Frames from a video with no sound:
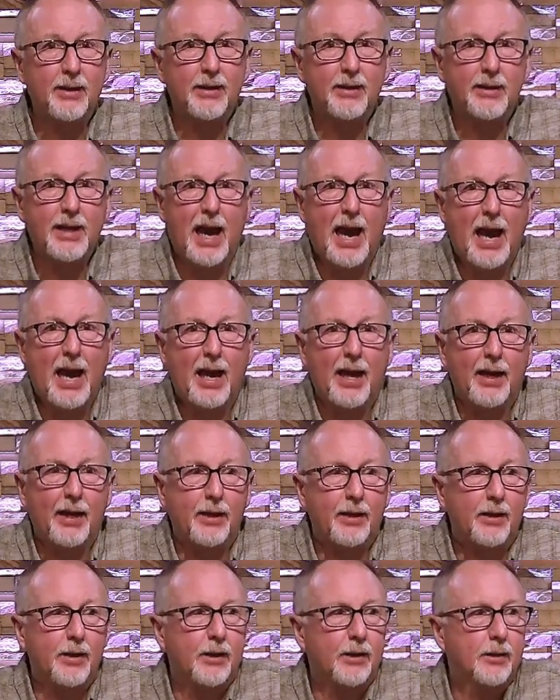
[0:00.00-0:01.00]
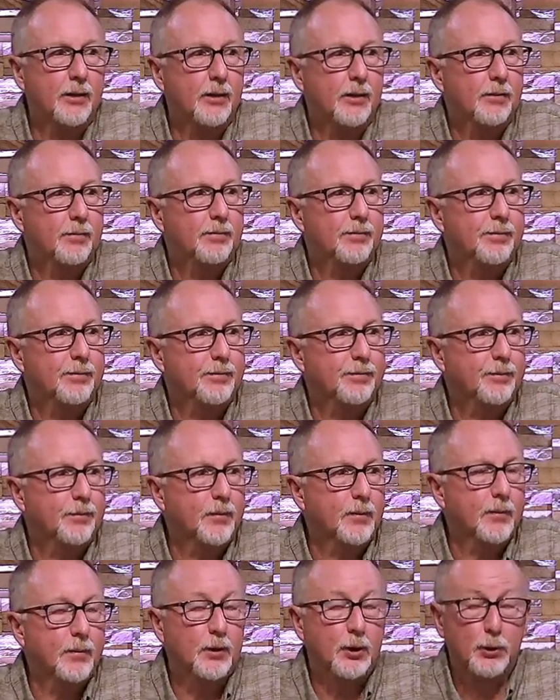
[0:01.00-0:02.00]
died
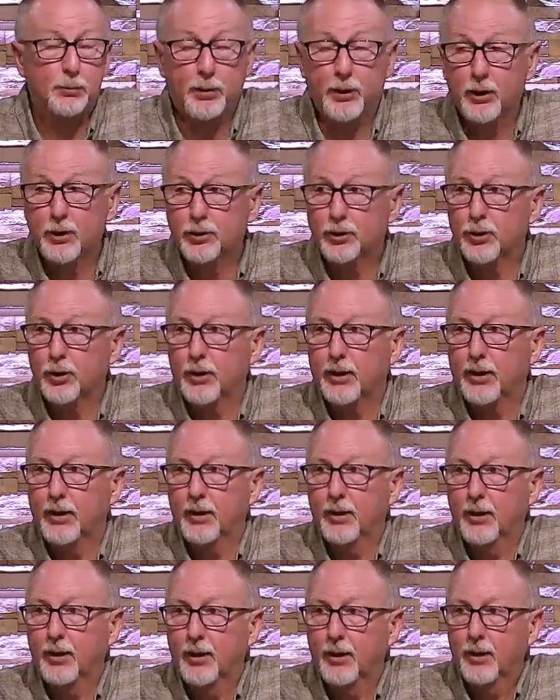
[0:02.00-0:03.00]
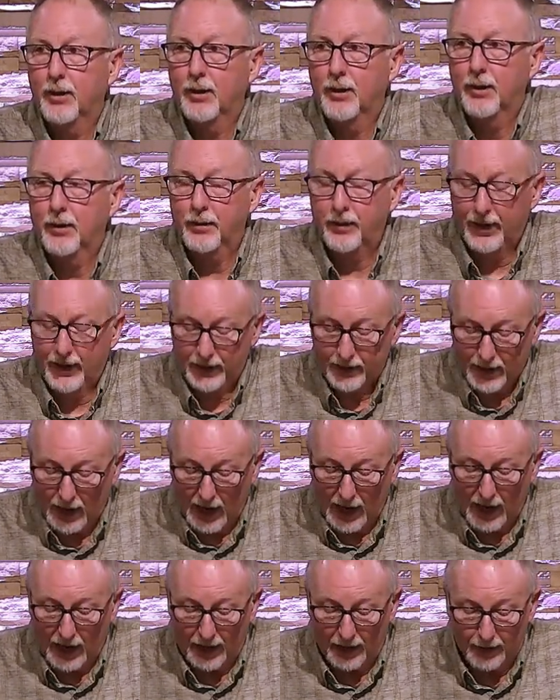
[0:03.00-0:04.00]
spiritually. They
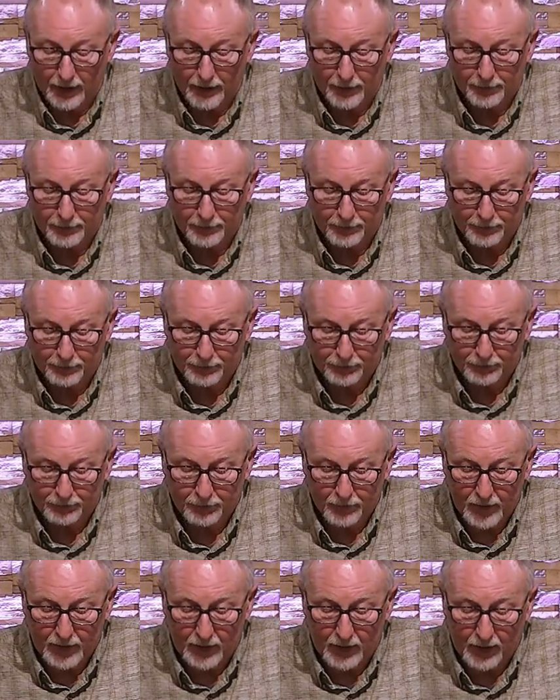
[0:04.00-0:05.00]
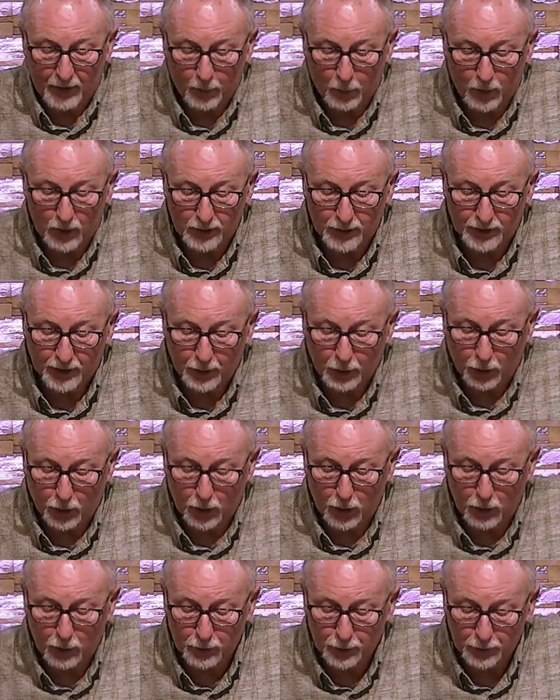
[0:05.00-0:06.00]
died. In other words, their
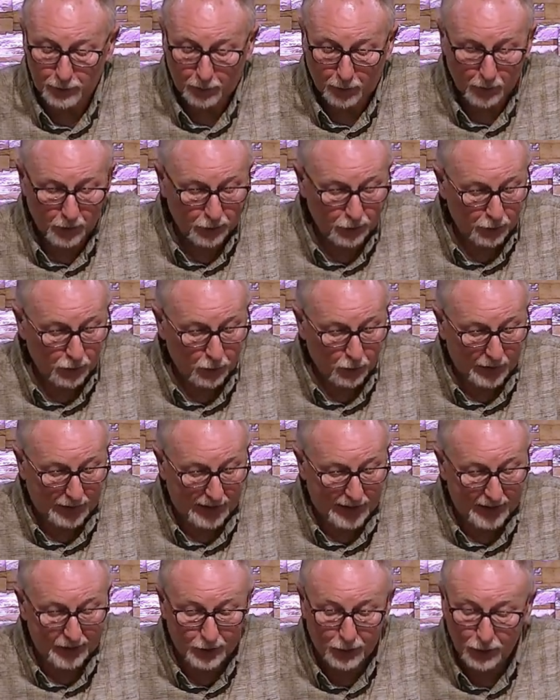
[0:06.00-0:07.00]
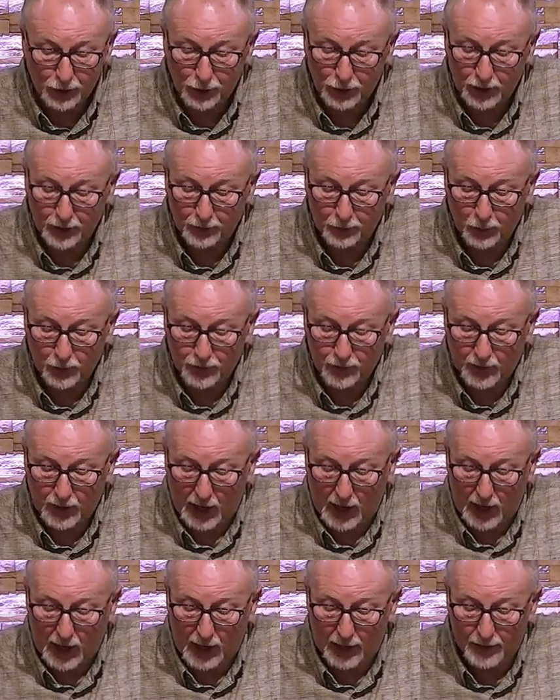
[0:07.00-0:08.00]
close personal relationship with
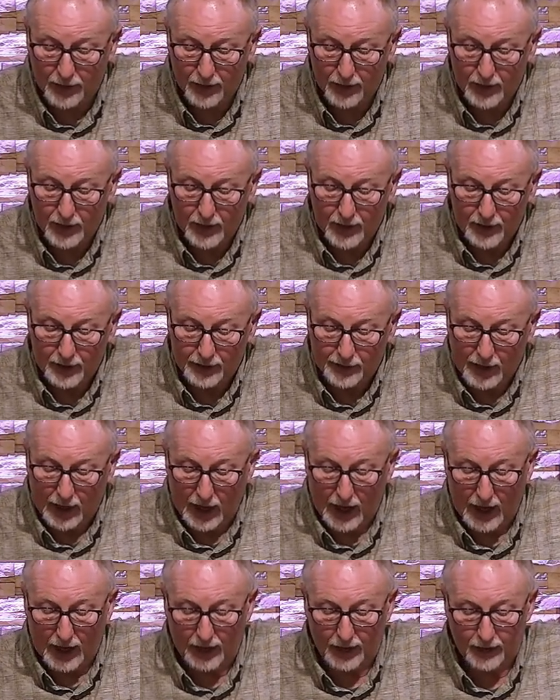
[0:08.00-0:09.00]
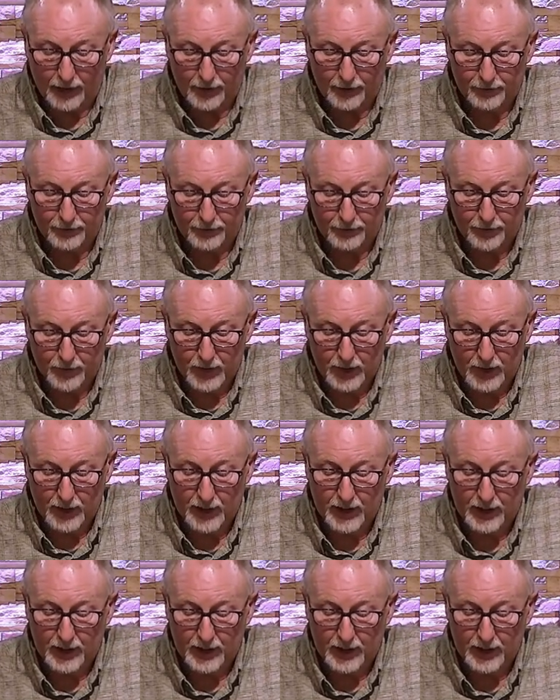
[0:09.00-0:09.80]
God died. And in a